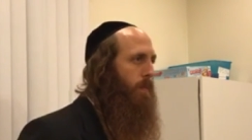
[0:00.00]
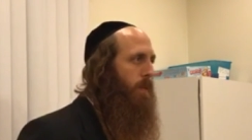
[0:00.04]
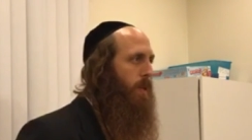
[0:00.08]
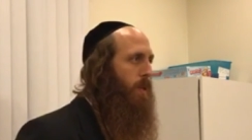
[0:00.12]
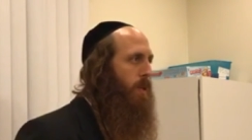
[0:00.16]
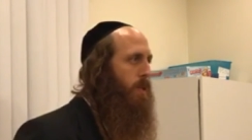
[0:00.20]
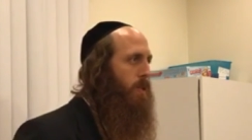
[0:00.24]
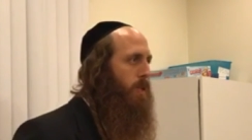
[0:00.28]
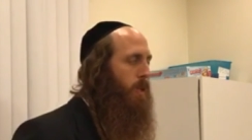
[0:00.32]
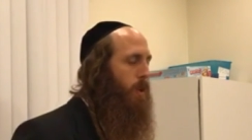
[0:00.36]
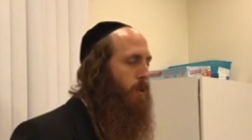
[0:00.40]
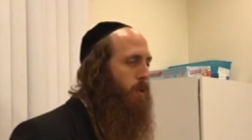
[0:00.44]

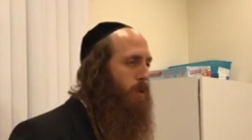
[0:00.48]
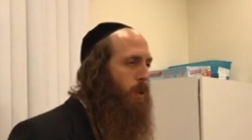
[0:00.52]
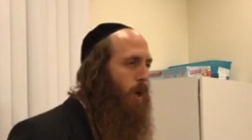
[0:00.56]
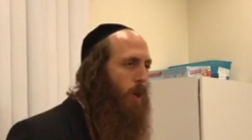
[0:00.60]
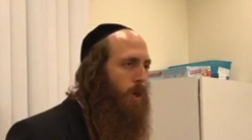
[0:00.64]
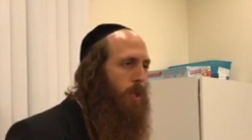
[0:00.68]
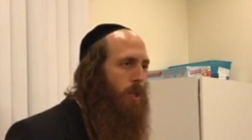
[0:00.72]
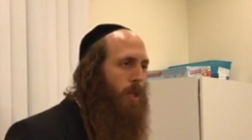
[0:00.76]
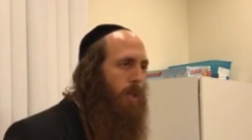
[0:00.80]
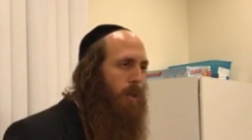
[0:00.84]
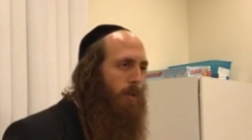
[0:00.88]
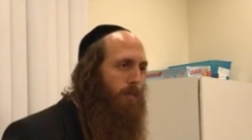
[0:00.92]
So
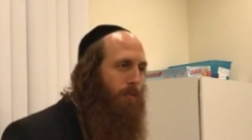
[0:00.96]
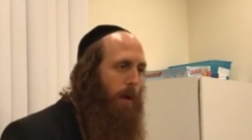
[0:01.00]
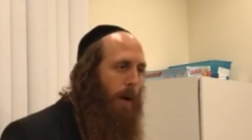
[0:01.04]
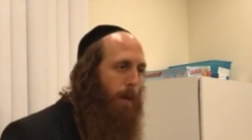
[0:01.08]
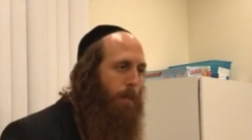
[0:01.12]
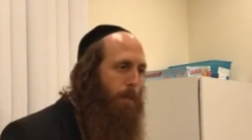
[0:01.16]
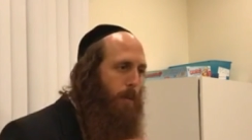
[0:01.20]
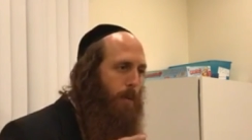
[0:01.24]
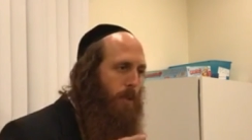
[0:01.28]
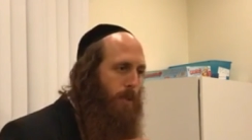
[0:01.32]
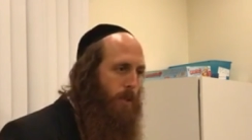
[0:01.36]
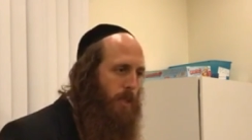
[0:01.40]
don't give
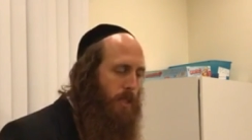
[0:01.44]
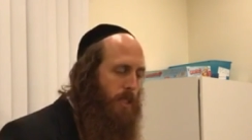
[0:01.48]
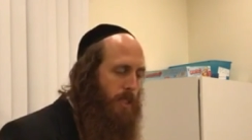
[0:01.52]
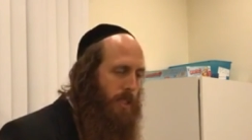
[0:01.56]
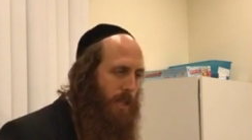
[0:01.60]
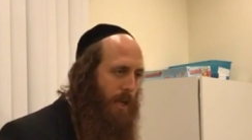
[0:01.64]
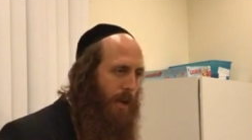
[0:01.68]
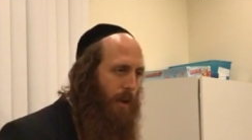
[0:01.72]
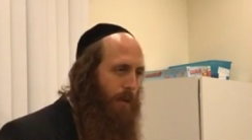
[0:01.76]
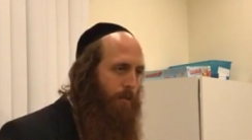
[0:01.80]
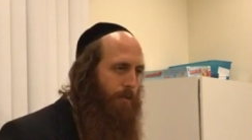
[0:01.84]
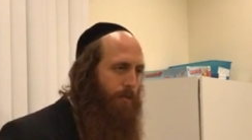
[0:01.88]
up on
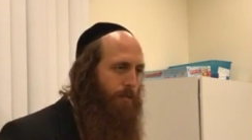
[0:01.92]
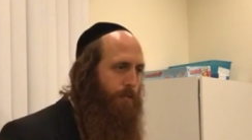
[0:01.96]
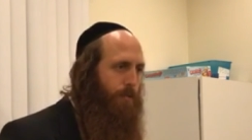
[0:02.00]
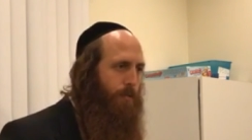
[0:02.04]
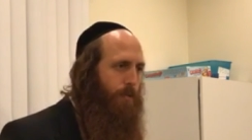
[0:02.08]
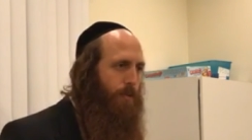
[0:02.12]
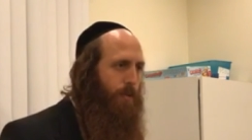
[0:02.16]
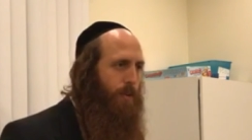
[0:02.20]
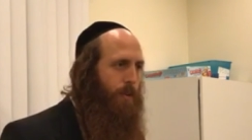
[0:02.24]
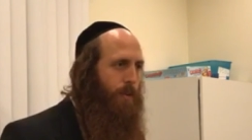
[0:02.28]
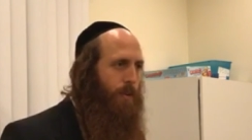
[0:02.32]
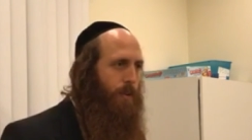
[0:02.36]
yourself.
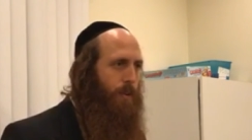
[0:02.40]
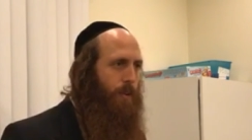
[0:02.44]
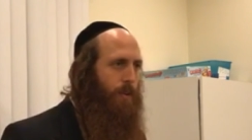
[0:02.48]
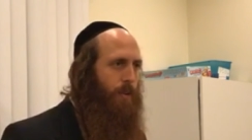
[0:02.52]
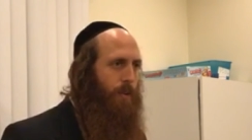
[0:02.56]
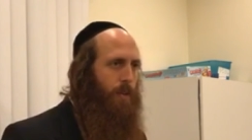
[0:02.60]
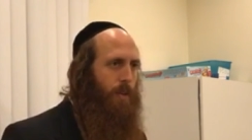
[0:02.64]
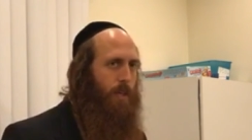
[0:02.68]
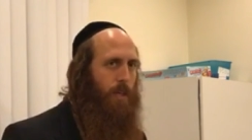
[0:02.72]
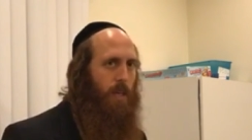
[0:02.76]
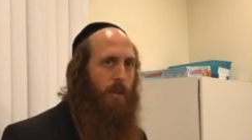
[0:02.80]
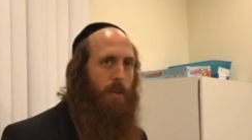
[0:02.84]

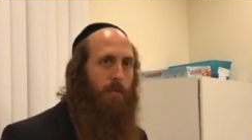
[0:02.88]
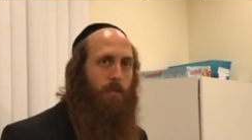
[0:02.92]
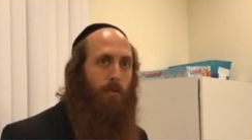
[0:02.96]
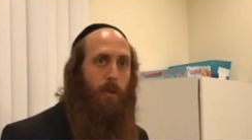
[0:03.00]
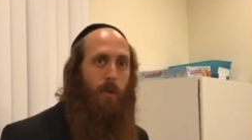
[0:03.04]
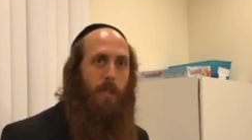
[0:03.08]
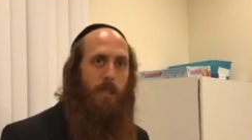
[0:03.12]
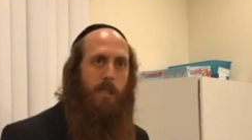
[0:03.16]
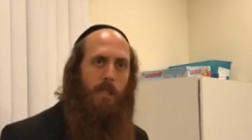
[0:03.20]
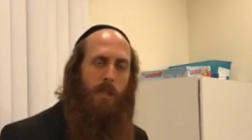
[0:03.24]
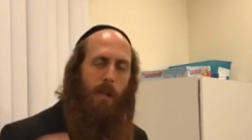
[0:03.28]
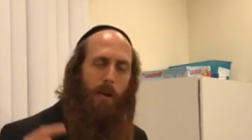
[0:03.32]
Give
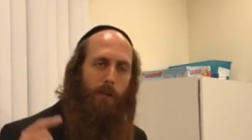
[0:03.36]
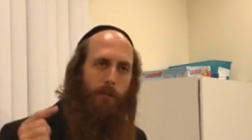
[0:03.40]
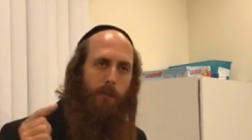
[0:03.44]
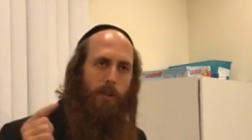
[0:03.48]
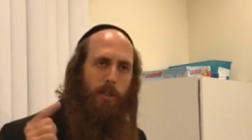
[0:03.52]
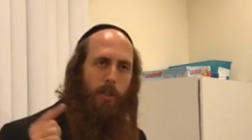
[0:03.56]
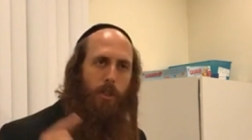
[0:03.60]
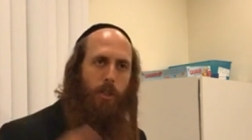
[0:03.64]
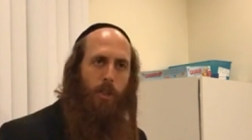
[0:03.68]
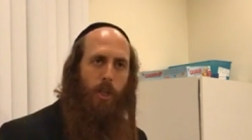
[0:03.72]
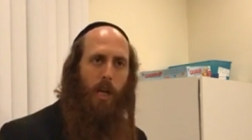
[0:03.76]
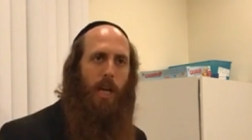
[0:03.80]
yourself
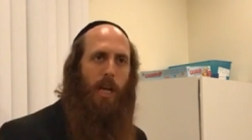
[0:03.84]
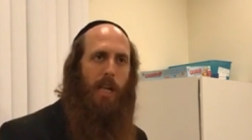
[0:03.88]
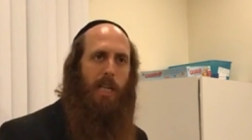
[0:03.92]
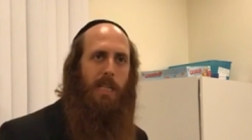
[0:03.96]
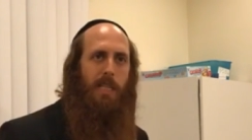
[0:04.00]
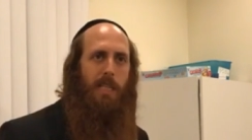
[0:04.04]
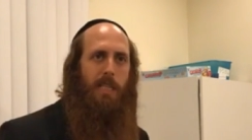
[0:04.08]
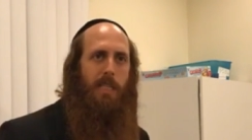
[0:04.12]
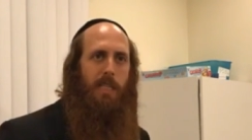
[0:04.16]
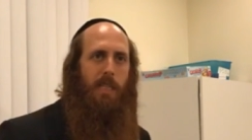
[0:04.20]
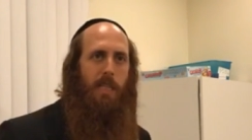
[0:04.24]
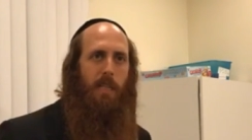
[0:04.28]
a
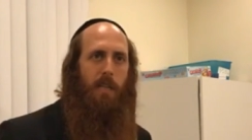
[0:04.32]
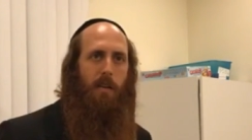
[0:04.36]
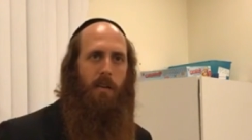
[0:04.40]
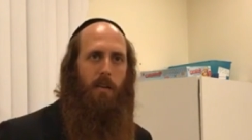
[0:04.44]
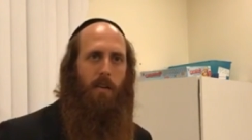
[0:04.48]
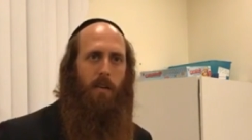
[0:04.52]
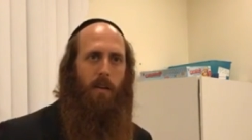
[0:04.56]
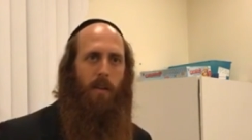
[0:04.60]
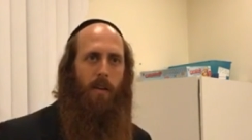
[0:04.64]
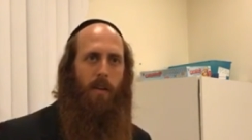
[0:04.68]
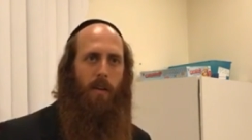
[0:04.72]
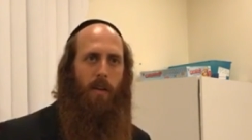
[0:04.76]
chance.
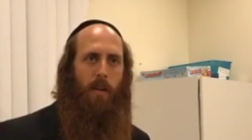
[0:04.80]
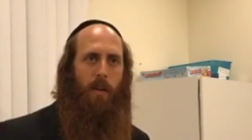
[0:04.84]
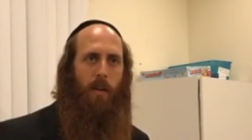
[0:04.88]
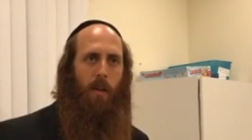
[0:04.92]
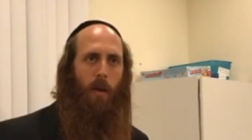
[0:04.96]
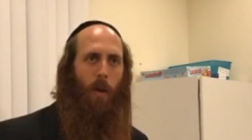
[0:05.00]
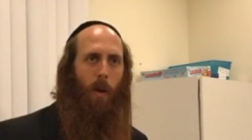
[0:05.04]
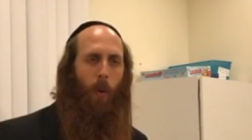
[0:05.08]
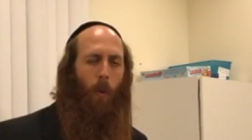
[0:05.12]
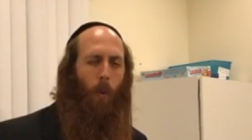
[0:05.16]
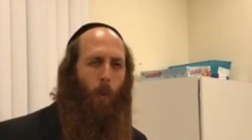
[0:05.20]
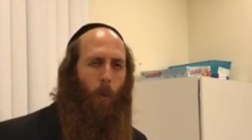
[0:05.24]

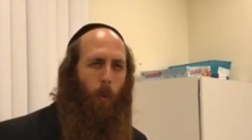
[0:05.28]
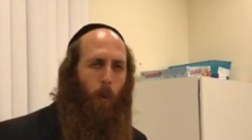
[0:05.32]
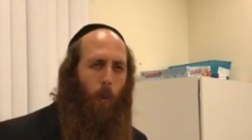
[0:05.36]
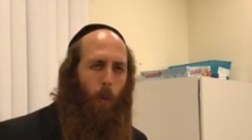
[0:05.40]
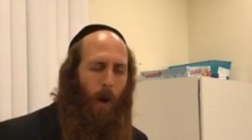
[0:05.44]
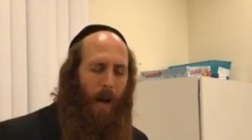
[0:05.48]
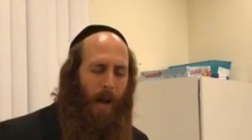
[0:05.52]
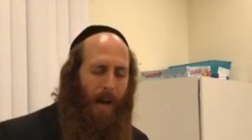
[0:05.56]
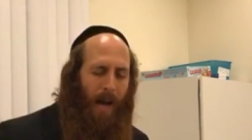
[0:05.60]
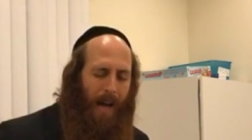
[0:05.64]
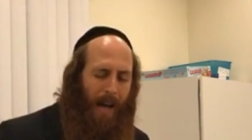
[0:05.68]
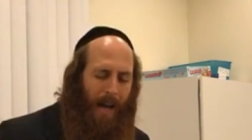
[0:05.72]

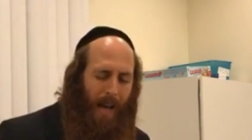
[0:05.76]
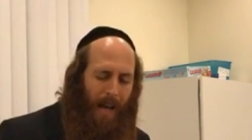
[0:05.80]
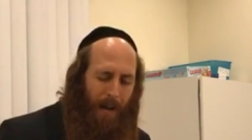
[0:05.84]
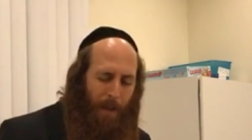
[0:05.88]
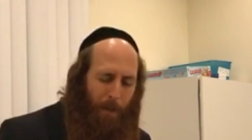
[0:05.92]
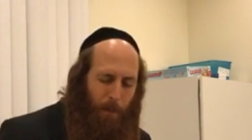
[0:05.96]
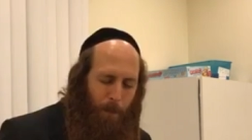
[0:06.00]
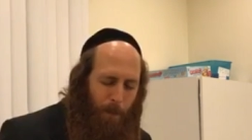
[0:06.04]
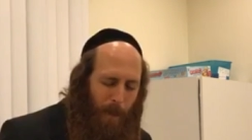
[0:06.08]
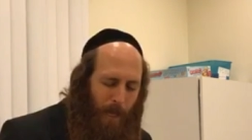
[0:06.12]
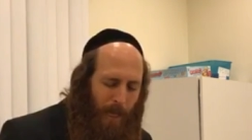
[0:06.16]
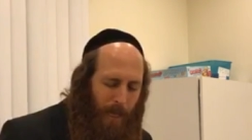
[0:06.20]
One
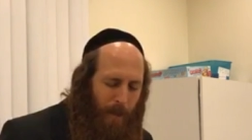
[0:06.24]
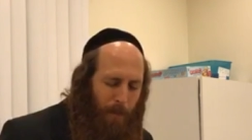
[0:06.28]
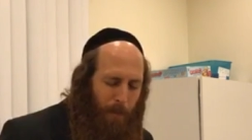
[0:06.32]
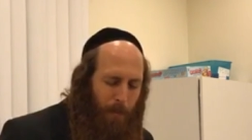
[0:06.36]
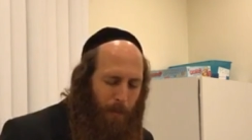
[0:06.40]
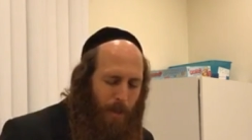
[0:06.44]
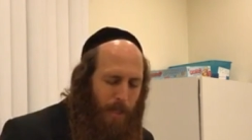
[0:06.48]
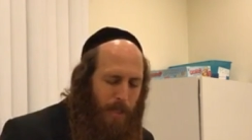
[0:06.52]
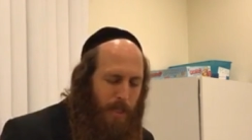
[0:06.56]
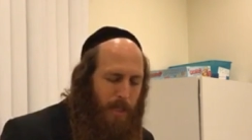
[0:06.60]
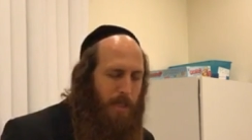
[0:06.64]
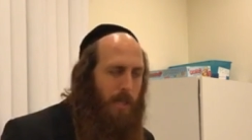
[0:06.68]

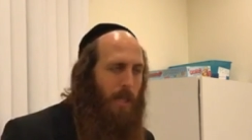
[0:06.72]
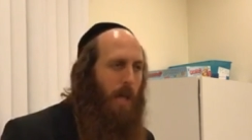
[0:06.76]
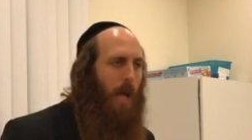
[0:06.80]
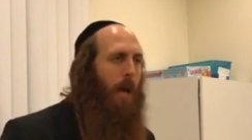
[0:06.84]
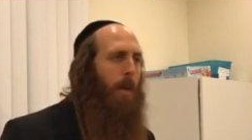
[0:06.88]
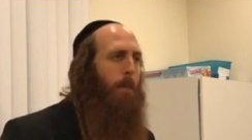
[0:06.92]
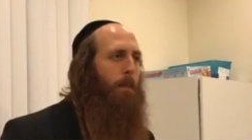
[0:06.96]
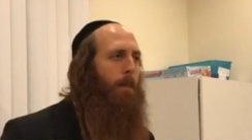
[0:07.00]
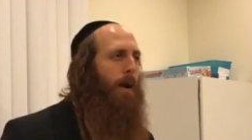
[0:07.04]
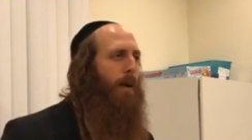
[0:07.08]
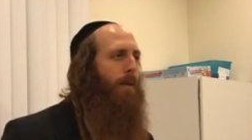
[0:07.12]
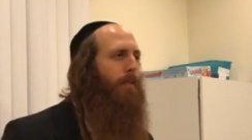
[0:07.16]
baby
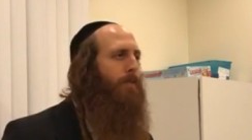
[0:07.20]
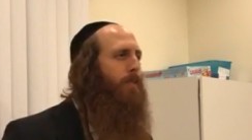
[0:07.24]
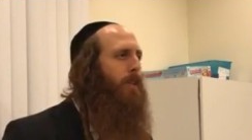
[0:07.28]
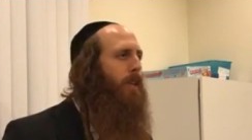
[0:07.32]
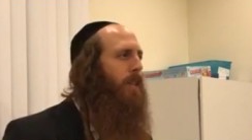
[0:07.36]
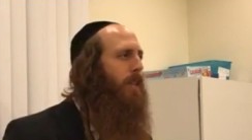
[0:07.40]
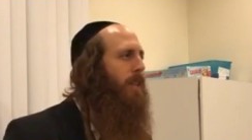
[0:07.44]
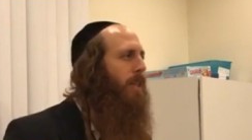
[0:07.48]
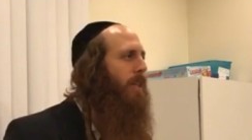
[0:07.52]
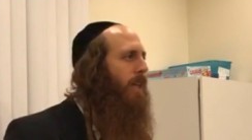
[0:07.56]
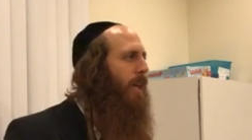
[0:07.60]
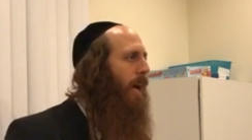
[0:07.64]
step after
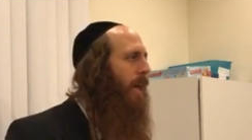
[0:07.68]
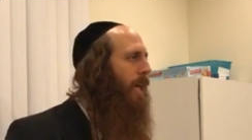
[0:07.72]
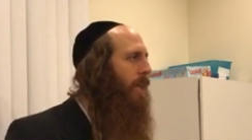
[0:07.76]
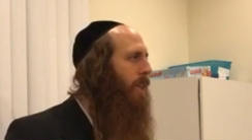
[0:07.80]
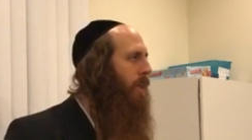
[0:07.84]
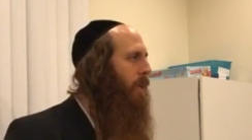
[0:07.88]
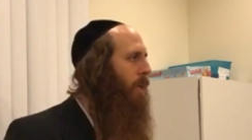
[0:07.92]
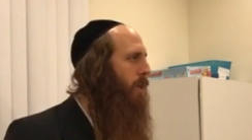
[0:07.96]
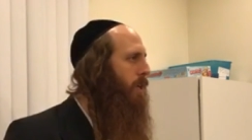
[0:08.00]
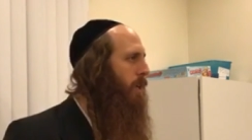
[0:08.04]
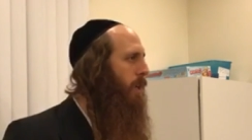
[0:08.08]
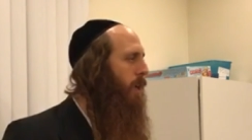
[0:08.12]
the
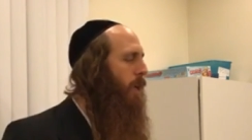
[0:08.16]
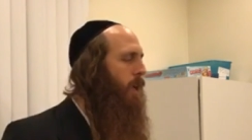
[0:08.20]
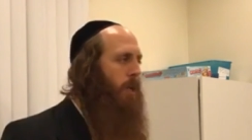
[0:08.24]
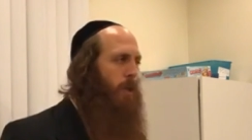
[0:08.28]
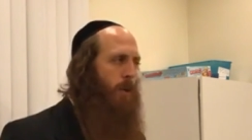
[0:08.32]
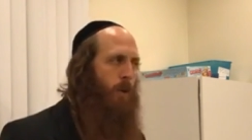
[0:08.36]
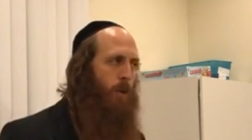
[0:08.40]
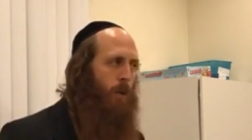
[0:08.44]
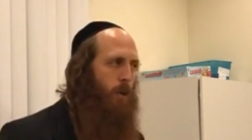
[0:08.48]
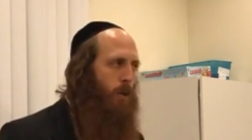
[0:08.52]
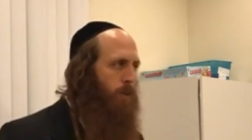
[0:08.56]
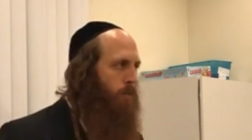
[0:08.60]
other,
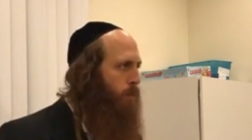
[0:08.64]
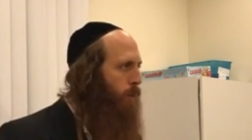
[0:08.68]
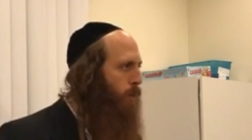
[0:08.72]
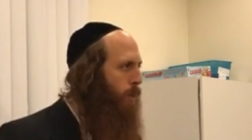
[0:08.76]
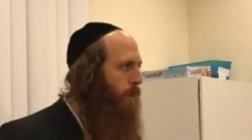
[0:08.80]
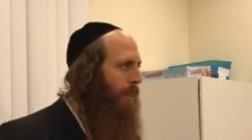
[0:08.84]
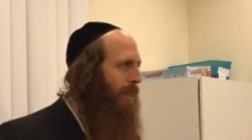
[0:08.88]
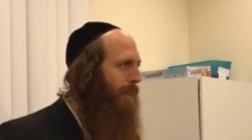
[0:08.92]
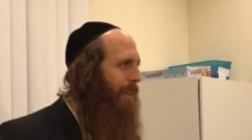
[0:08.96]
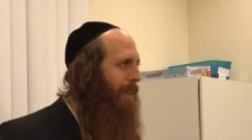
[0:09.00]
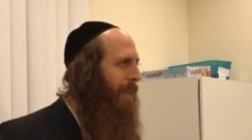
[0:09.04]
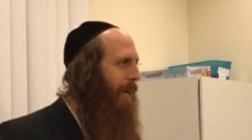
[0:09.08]
not more
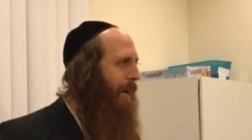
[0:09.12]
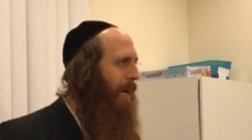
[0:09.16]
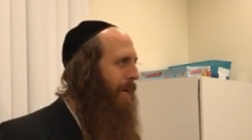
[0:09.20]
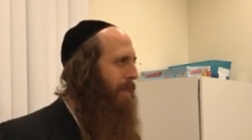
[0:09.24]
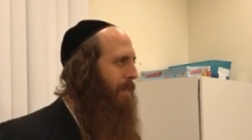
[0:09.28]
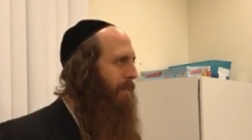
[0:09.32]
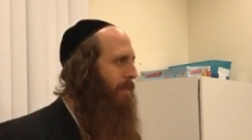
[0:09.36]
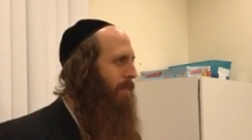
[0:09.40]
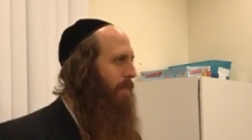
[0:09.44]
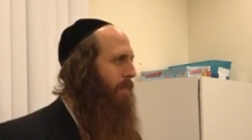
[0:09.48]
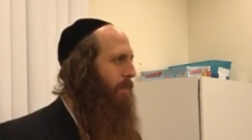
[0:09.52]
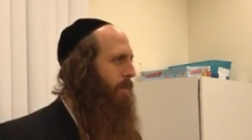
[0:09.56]
than that.